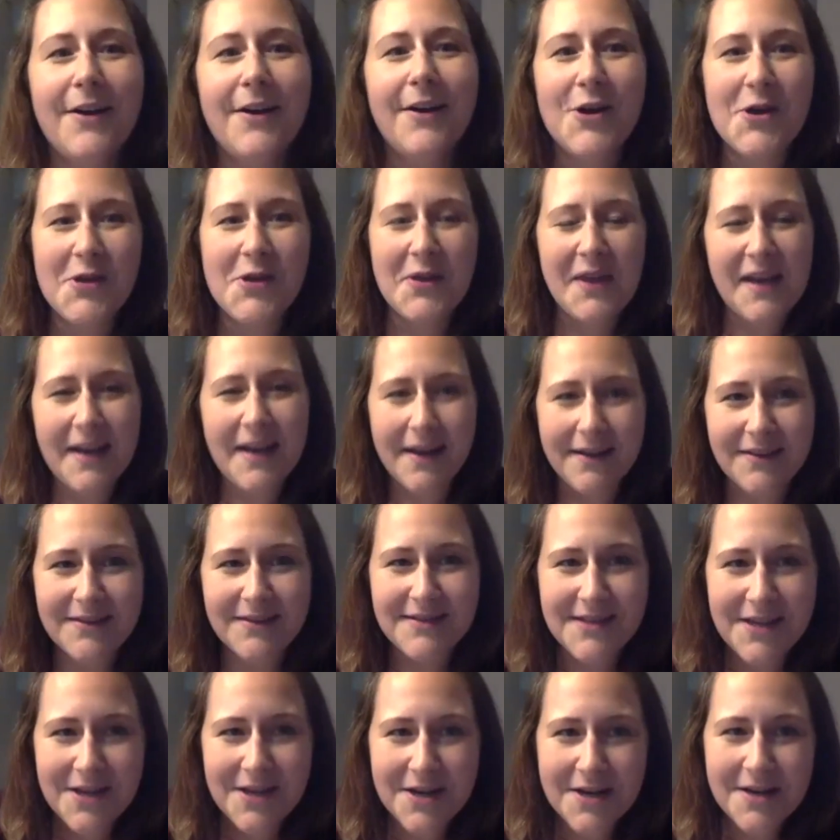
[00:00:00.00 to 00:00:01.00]
early
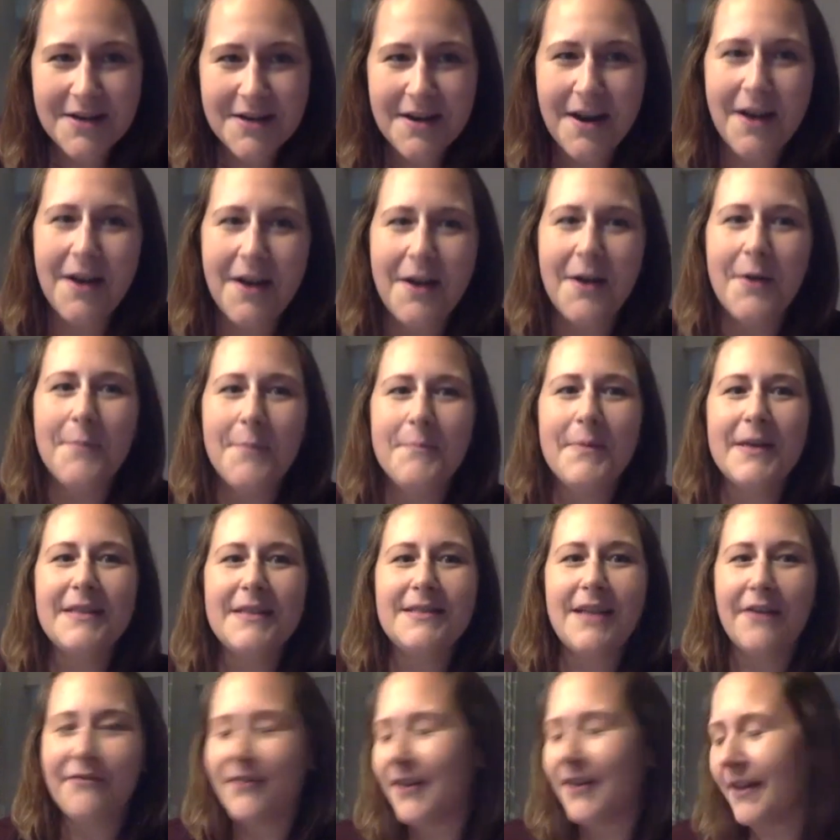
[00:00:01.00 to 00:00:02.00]
next year. But
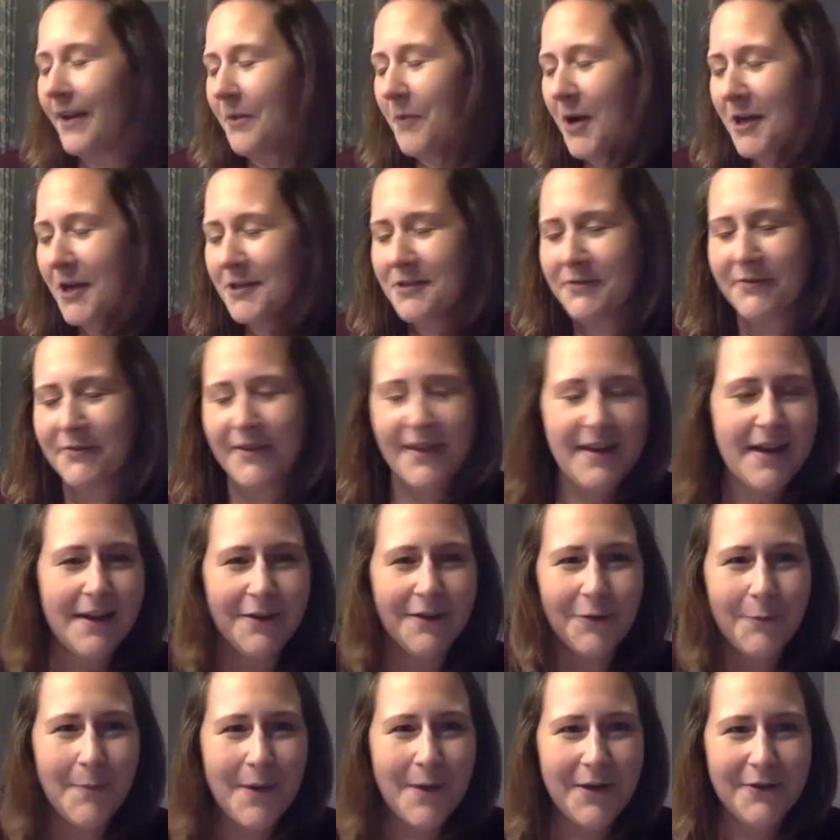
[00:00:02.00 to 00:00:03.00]
definitely watch for the
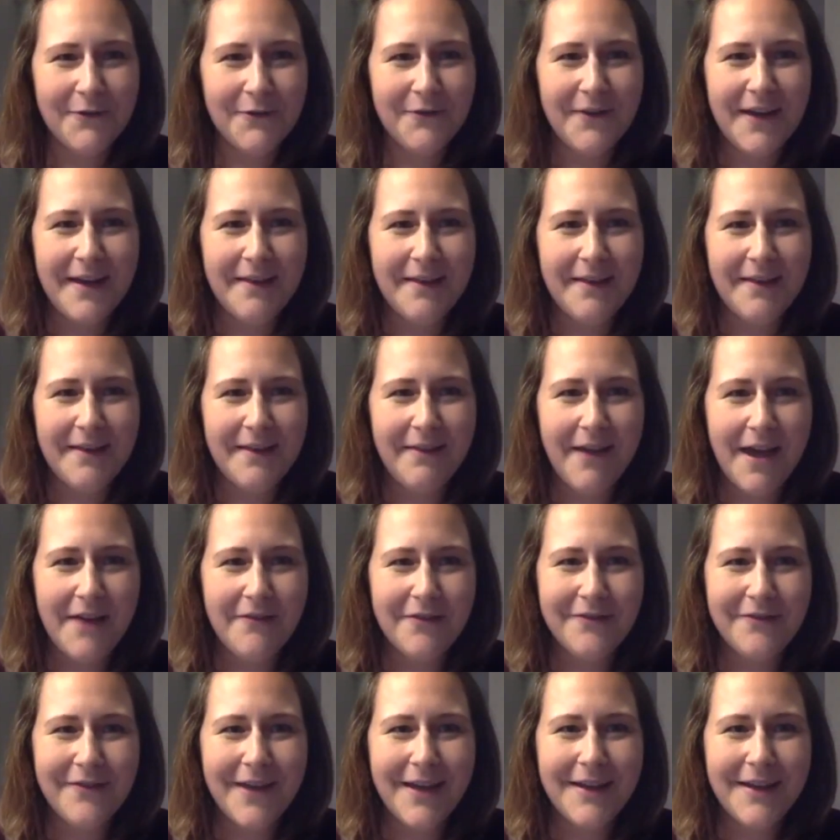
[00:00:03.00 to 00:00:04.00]
next Boss Fight
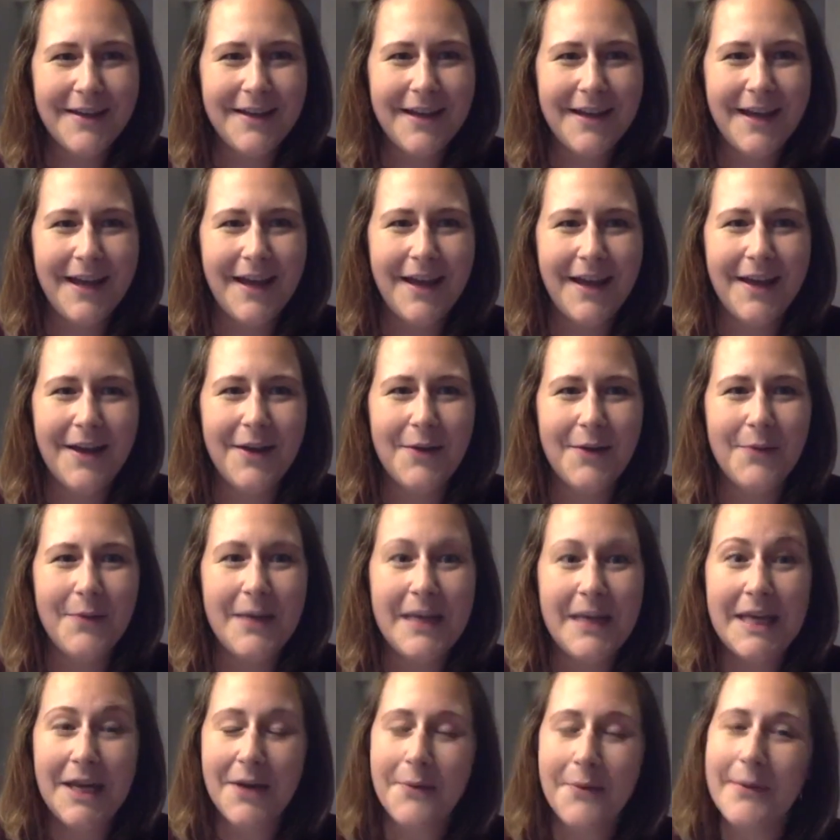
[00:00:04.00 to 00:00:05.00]
live event, and
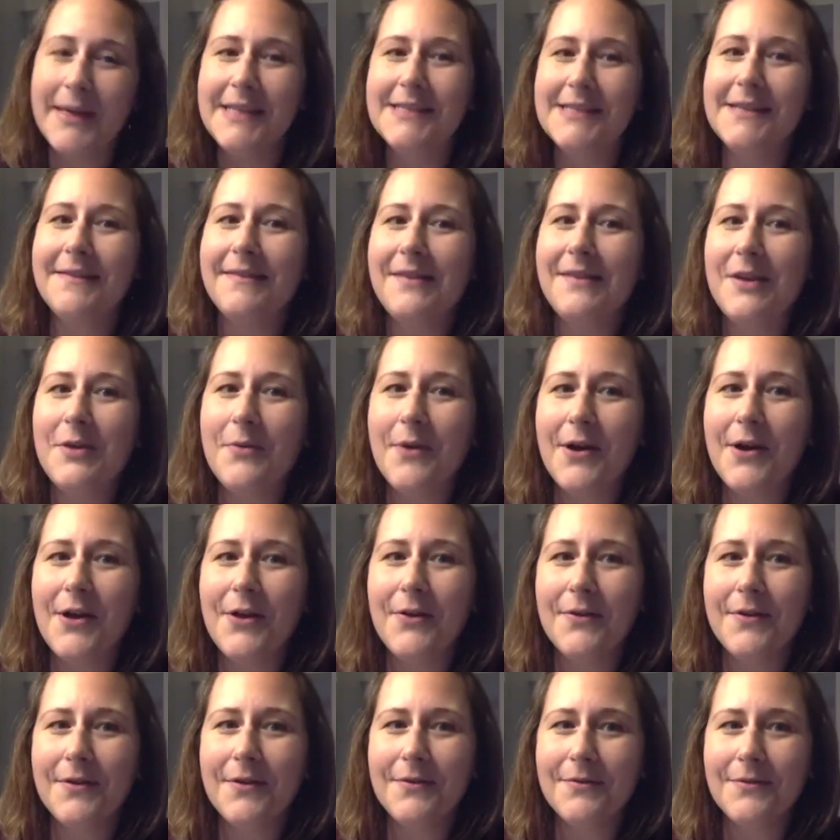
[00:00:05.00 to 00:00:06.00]
we can't wait to see you all
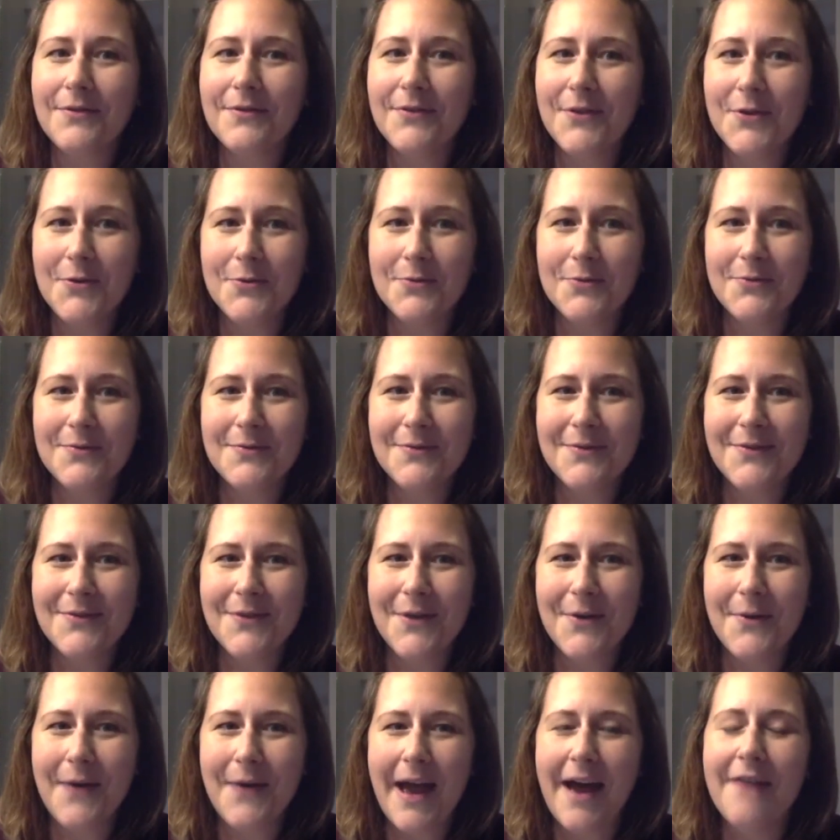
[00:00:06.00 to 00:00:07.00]
soon.
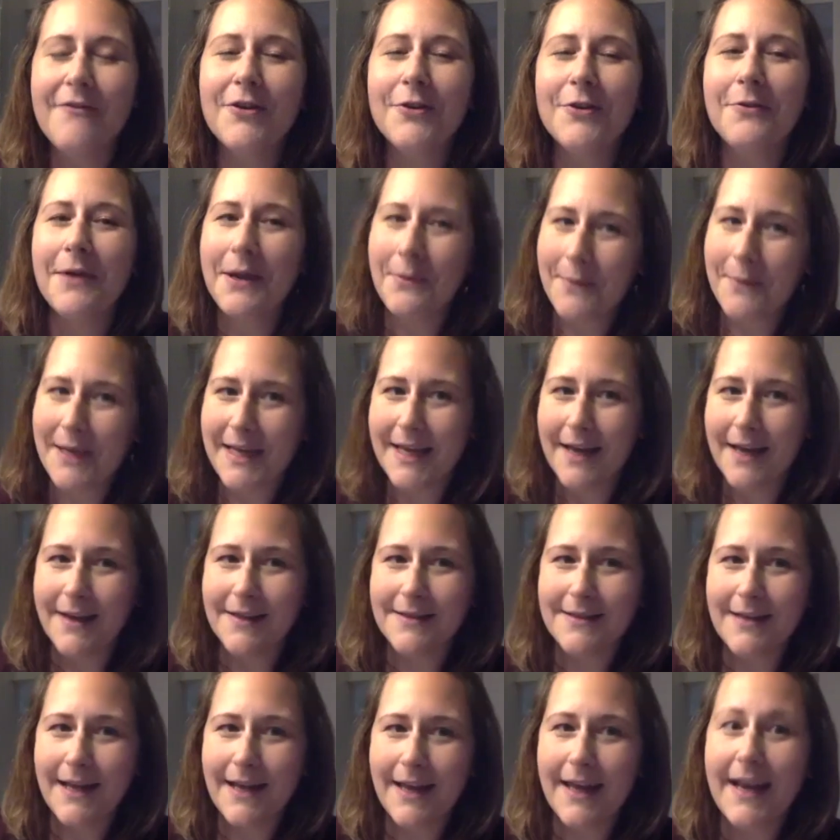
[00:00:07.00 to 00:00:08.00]
So have a great
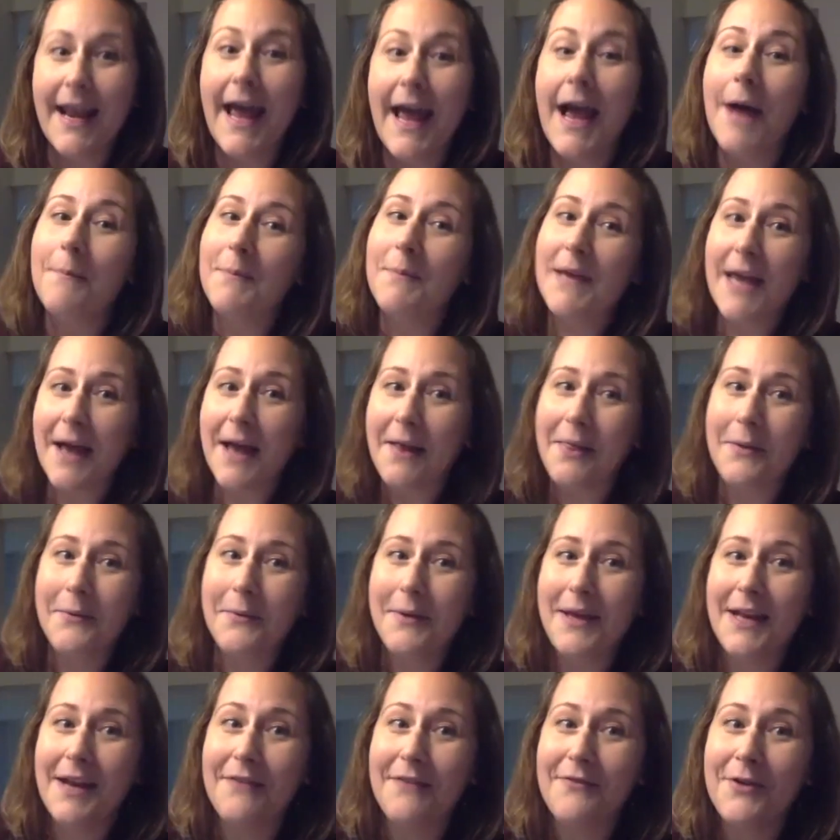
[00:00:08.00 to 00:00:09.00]
weekend and happy
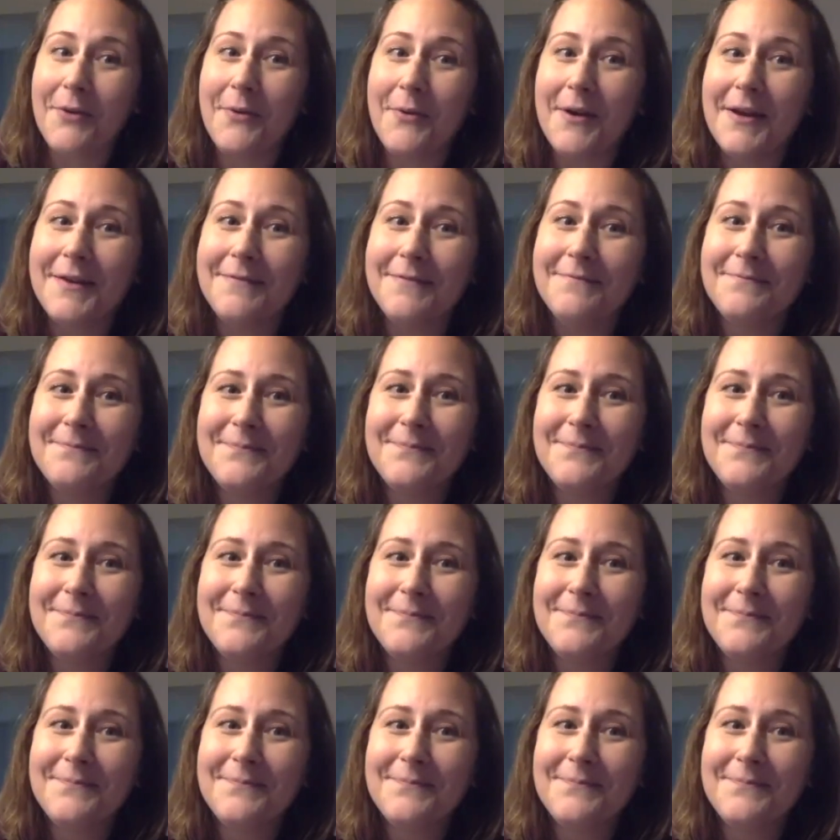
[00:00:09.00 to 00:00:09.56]
Halloween, everyone.